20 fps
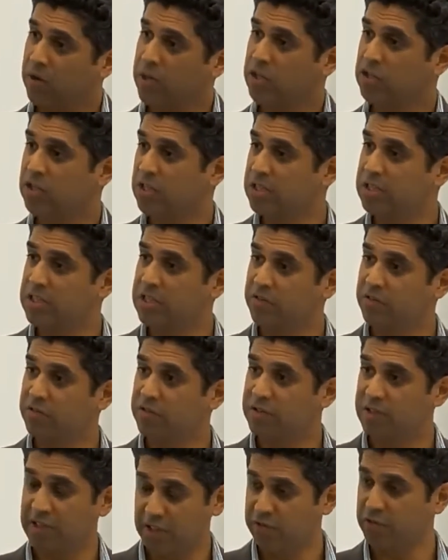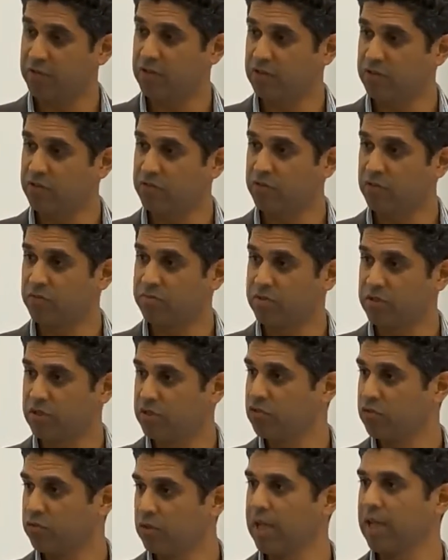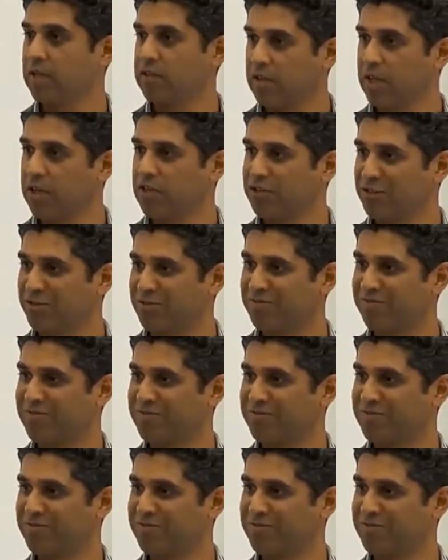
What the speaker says: it actually differs from just relaxation.